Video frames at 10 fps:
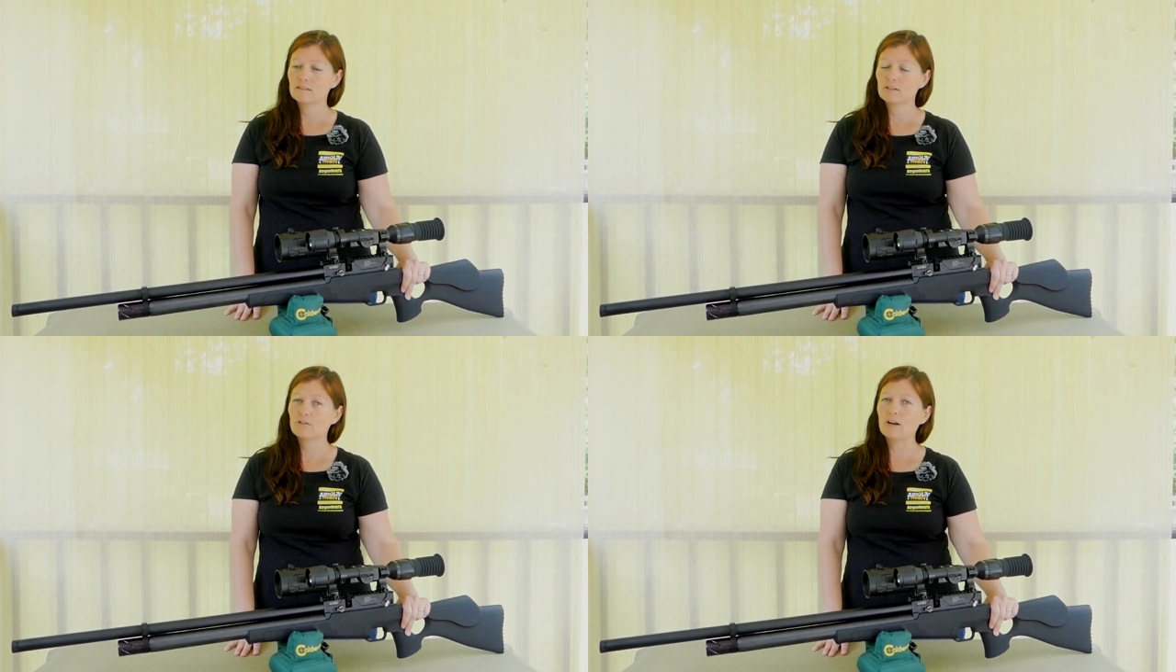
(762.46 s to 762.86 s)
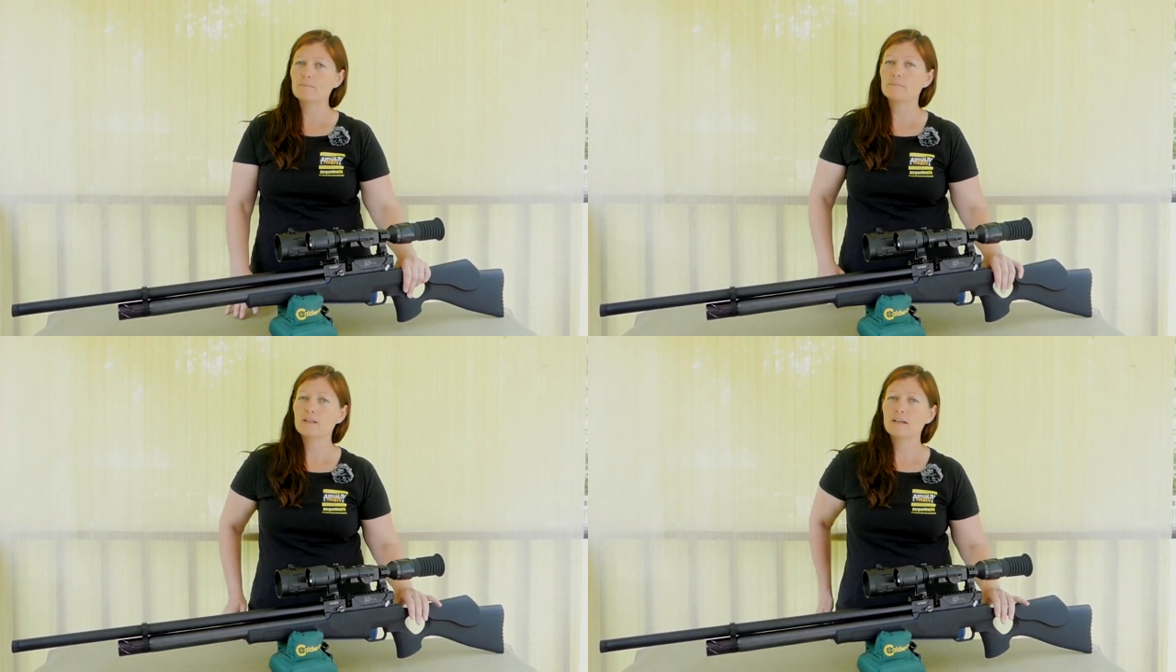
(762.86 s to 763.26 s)
crumb.
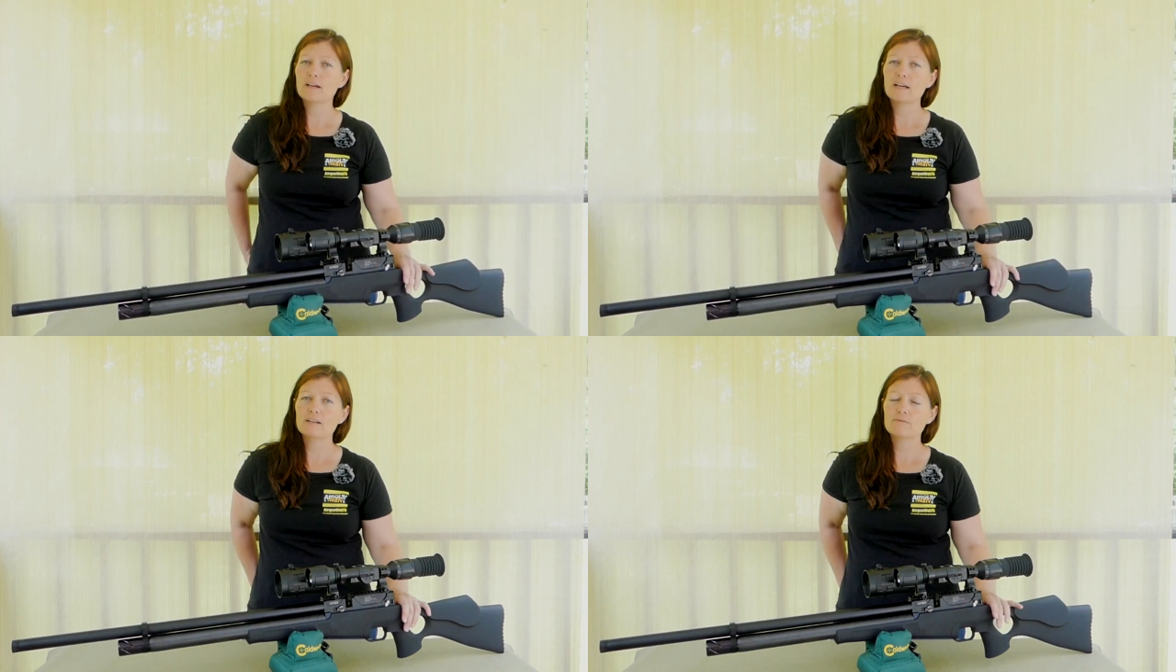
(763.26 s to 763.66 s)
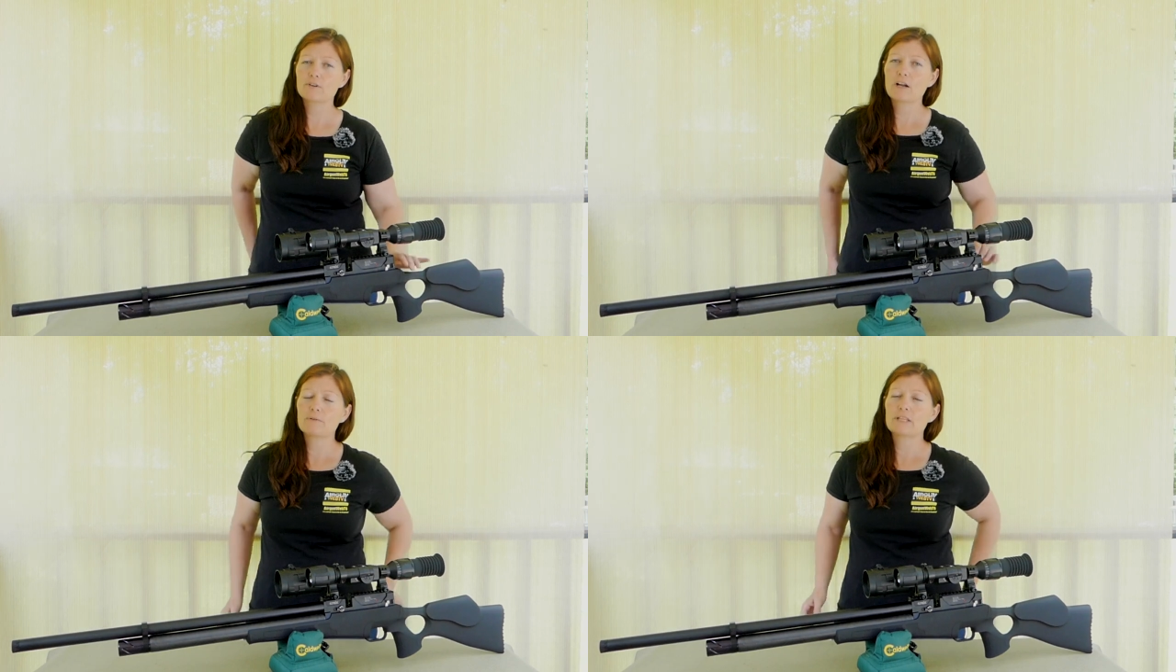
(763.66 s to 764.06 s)
I didn't
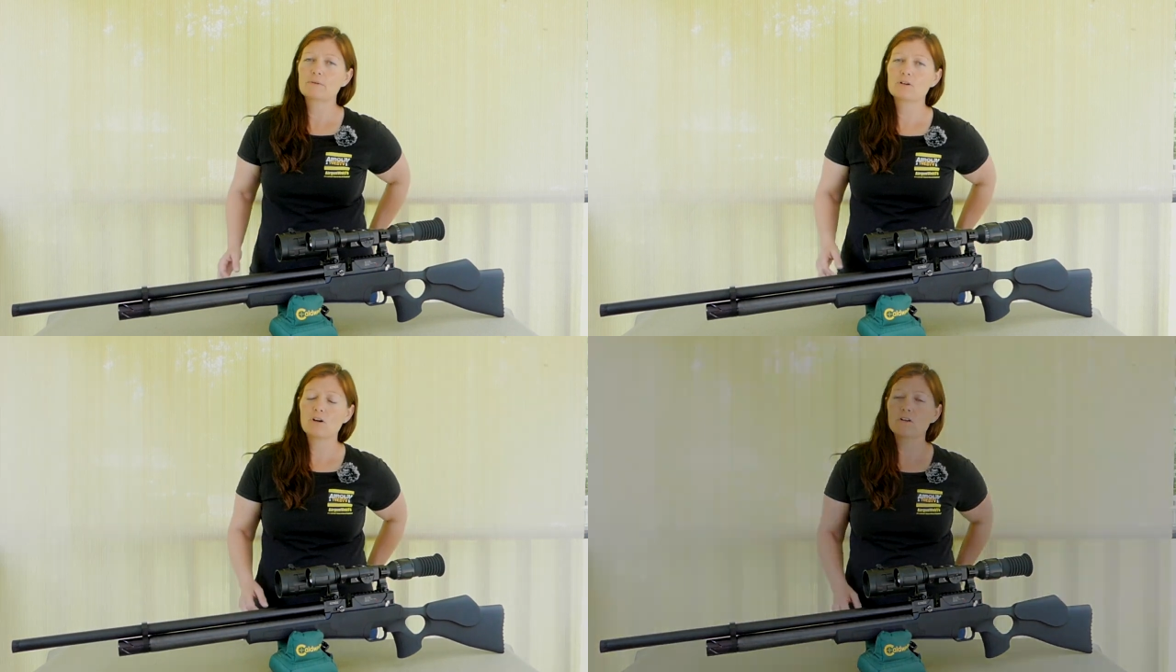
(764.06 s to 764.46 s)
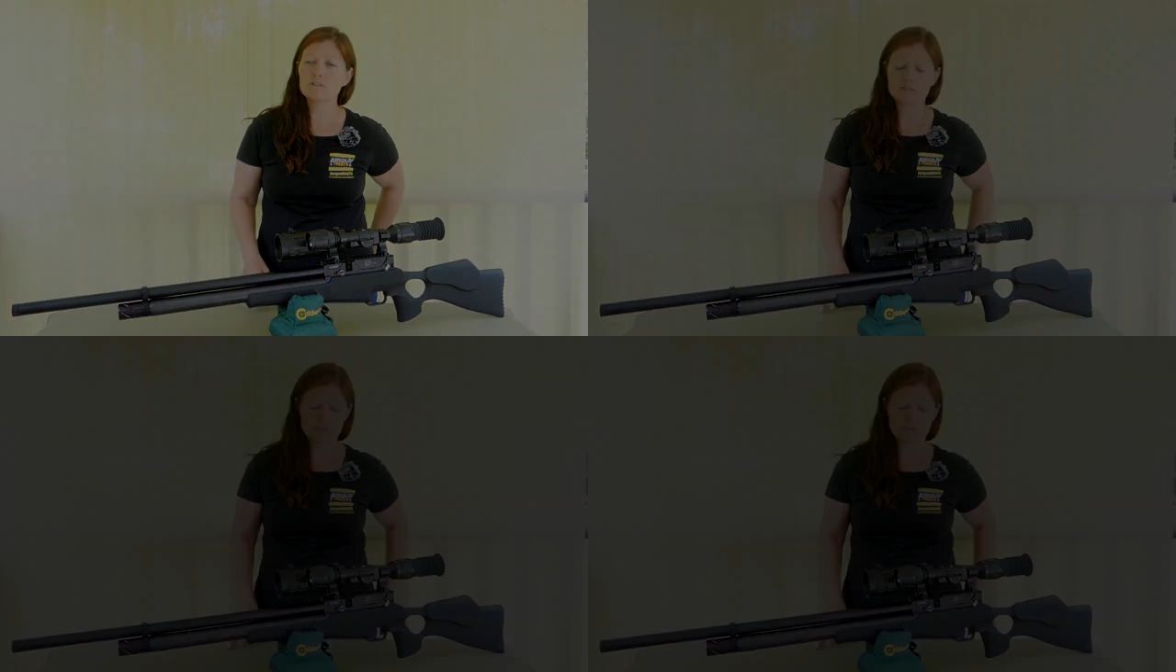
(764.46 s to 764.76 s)
forget what they were called.